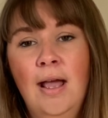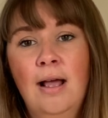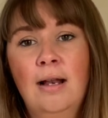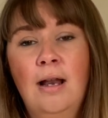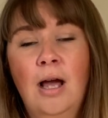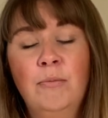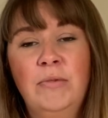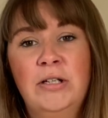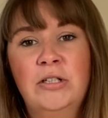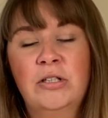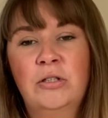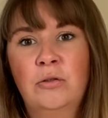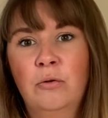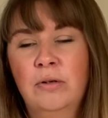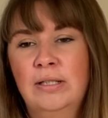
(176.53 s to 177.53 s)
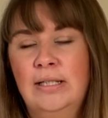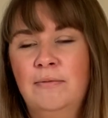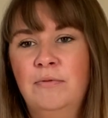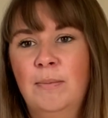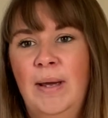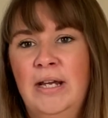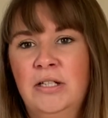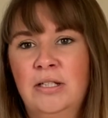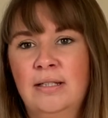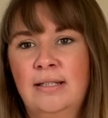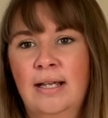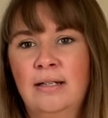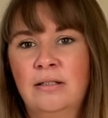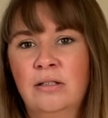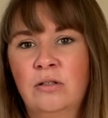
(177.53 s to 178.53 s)
Lyme Regis Tourist Information
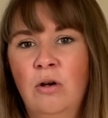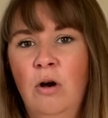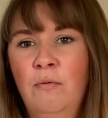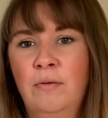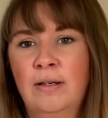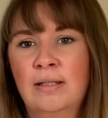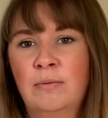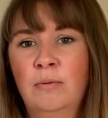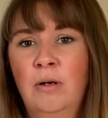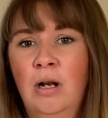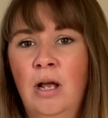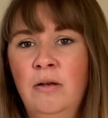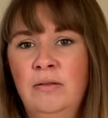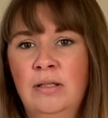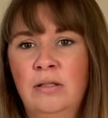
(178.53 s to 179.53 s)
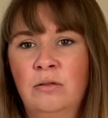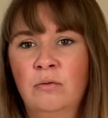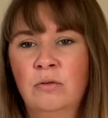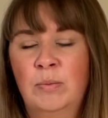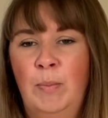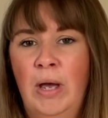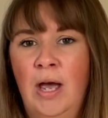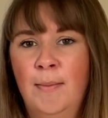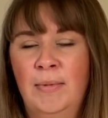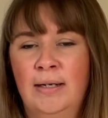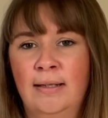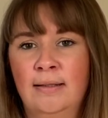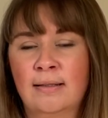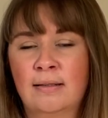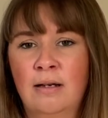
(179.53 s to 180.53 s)
Centre's office will close its doors
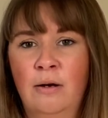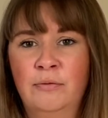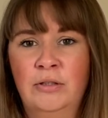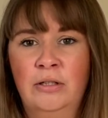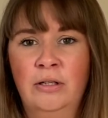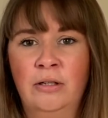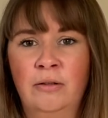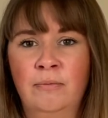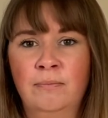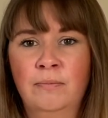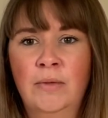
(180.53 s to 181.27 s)
permanently this afternoon.